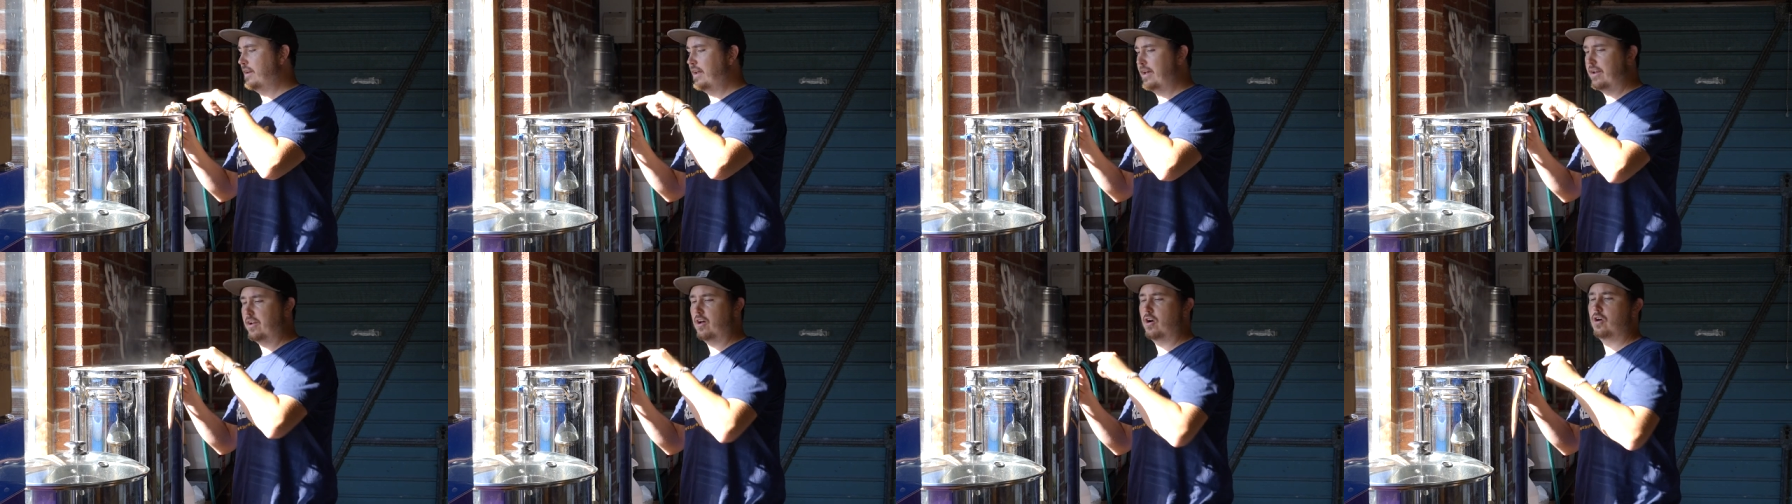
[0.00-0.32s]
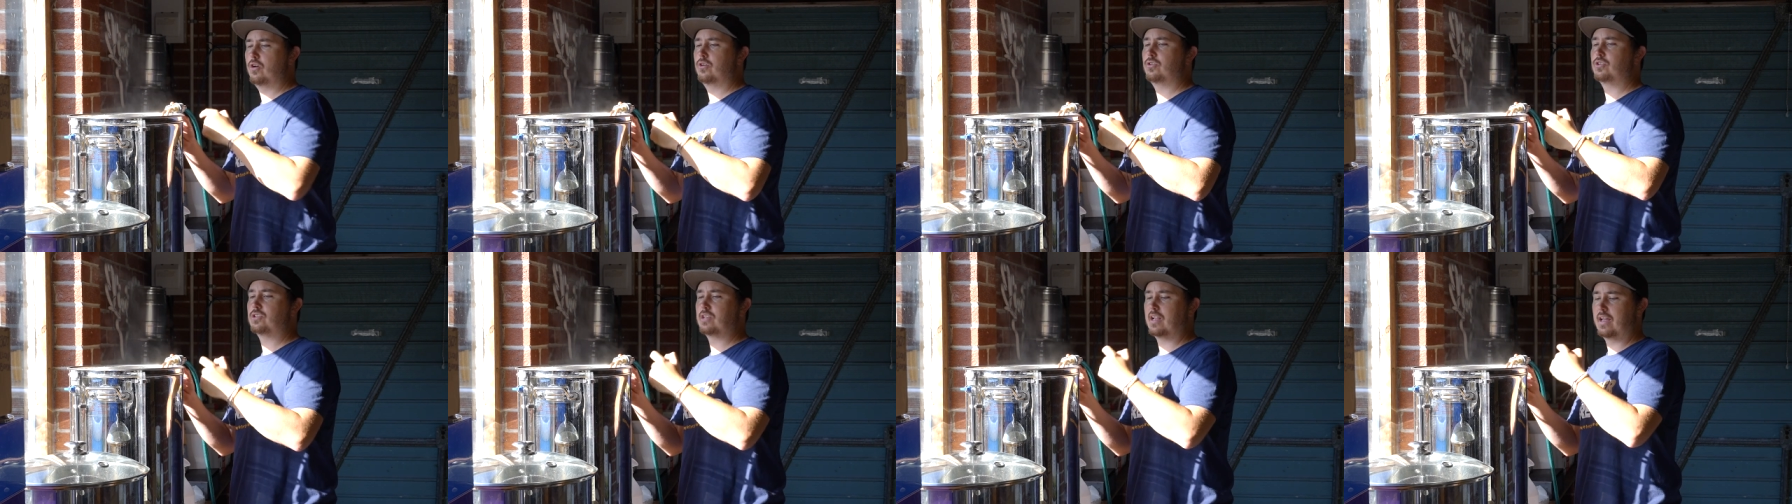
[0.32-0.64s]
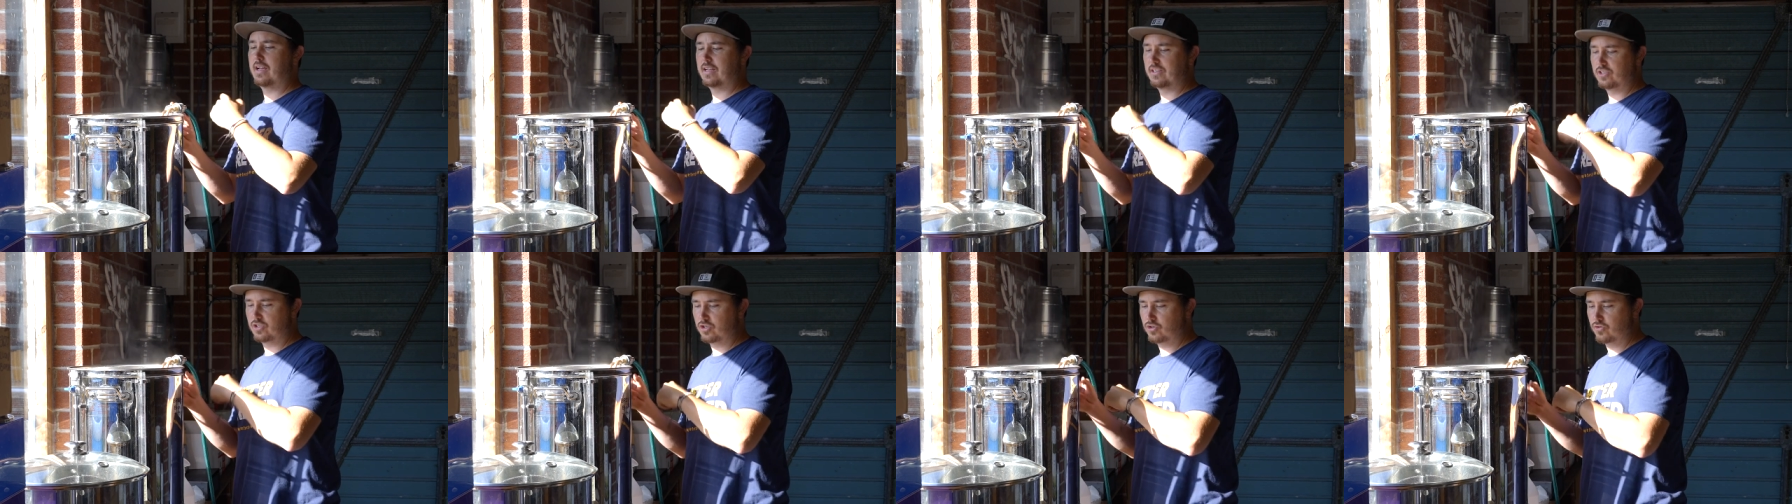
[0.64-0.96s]
and a hose
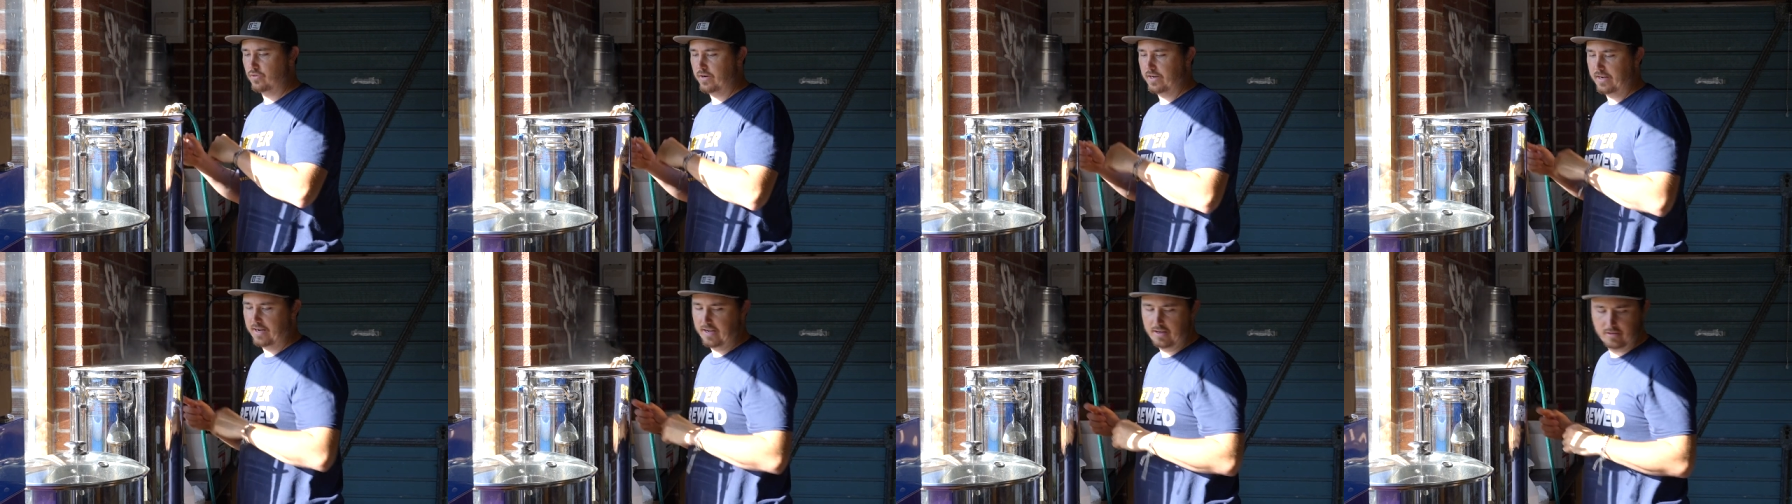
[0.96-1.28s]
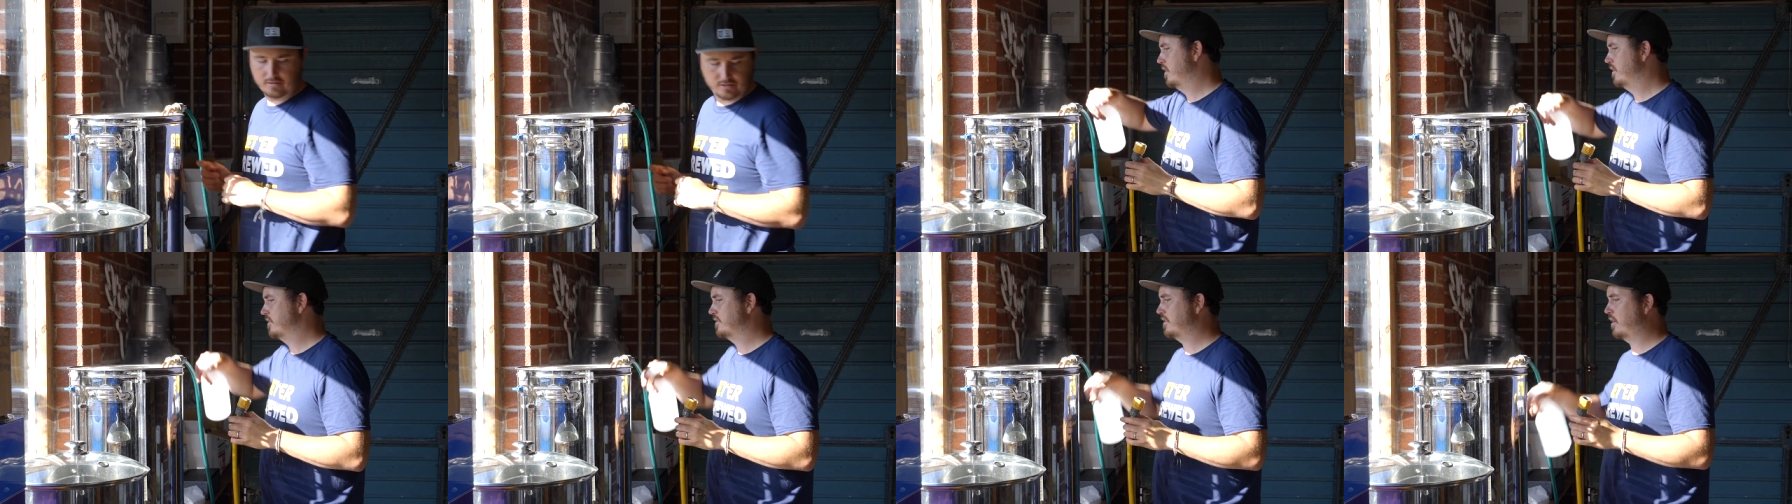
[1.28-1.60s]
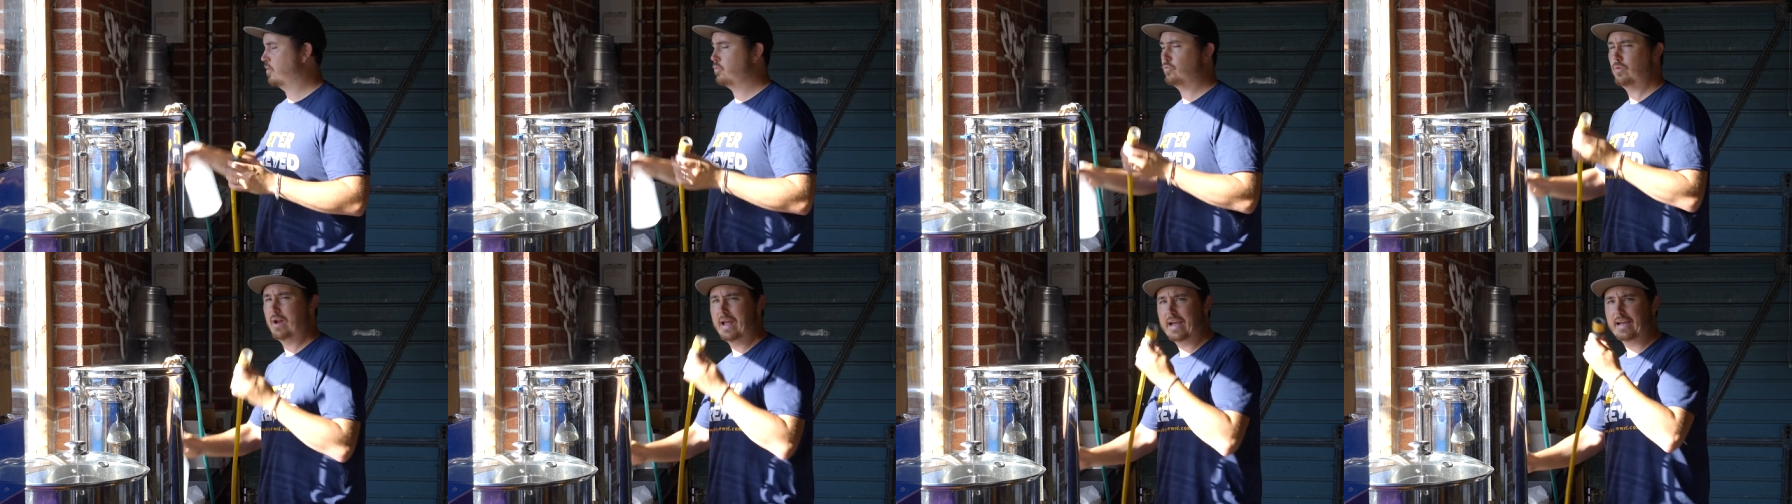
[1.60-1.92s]
line straight out
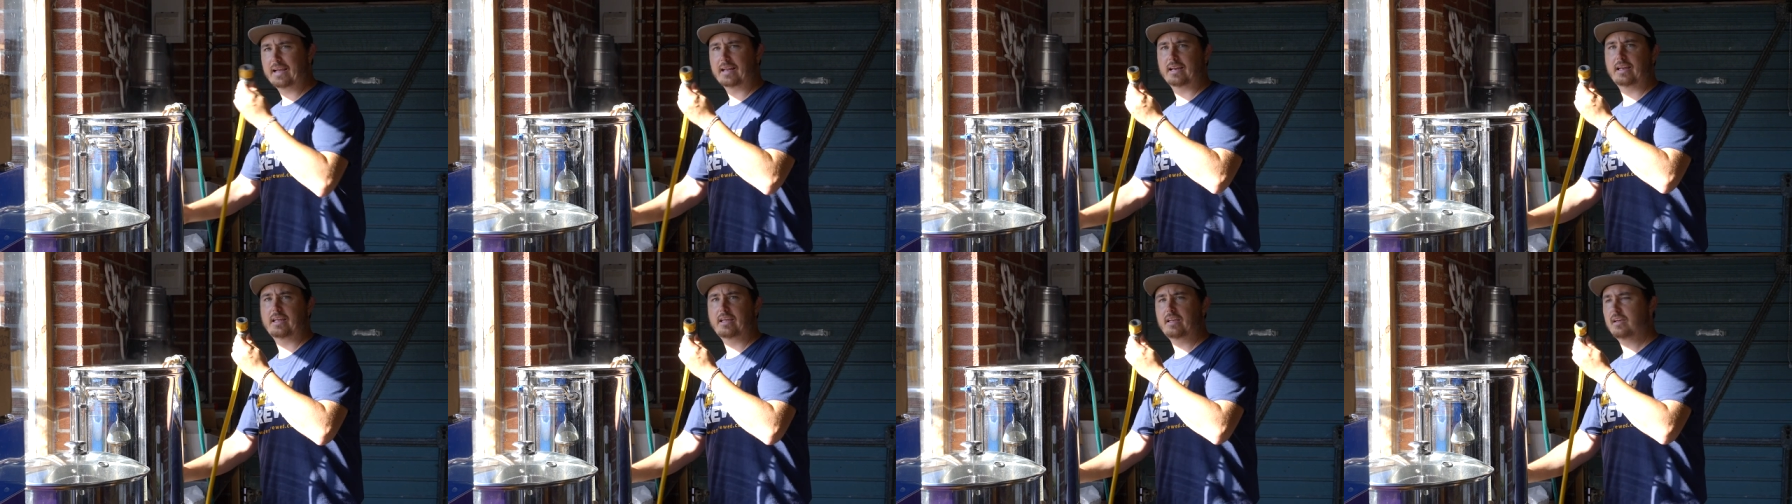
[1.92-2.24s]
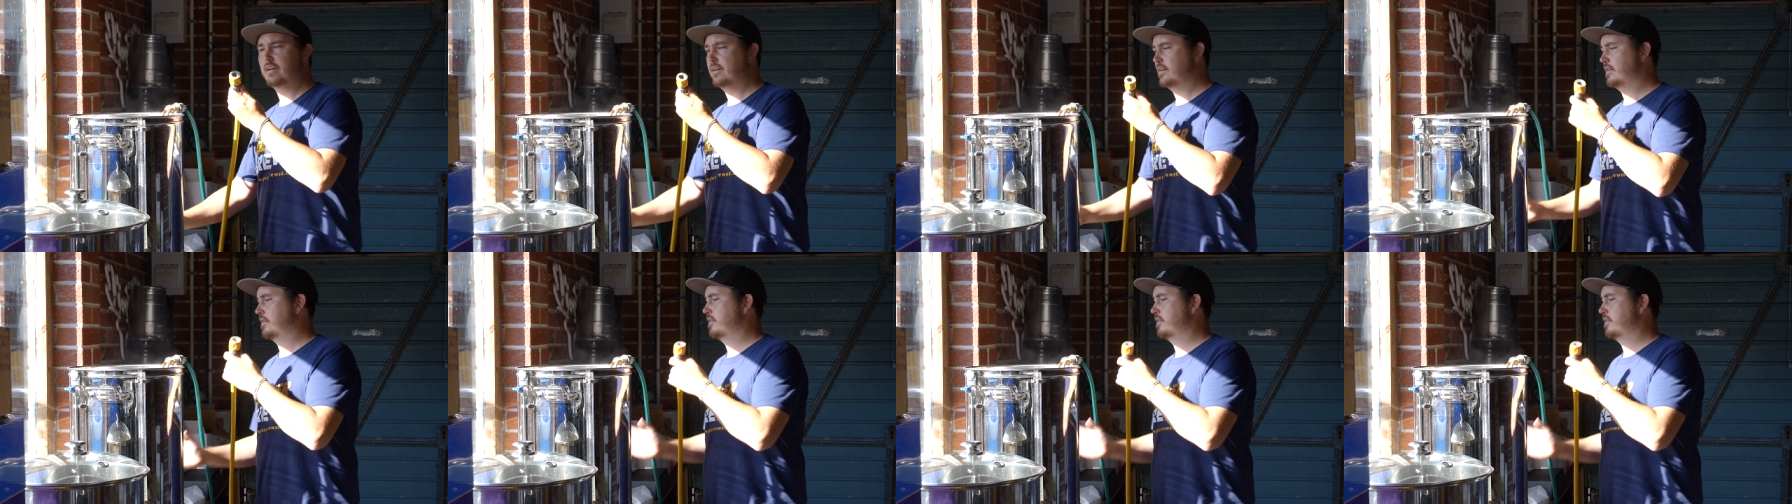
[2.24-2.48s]
directly